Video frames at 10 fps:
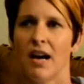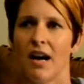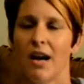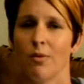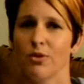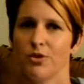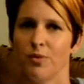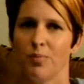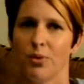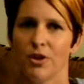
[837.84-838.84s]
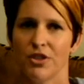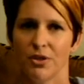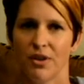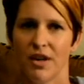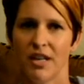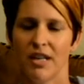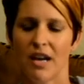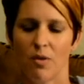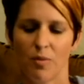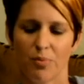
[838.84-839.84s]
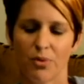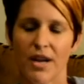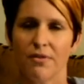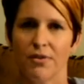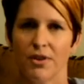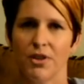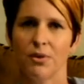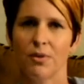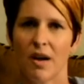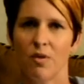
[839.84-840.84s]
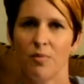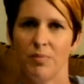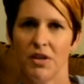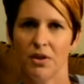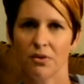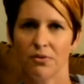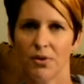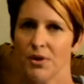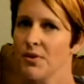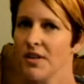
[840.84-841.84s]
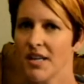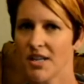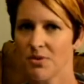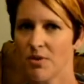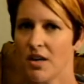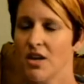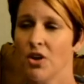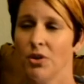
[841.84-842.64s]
I will support you, honey. I will pray for you. I will be here for you. And guess what?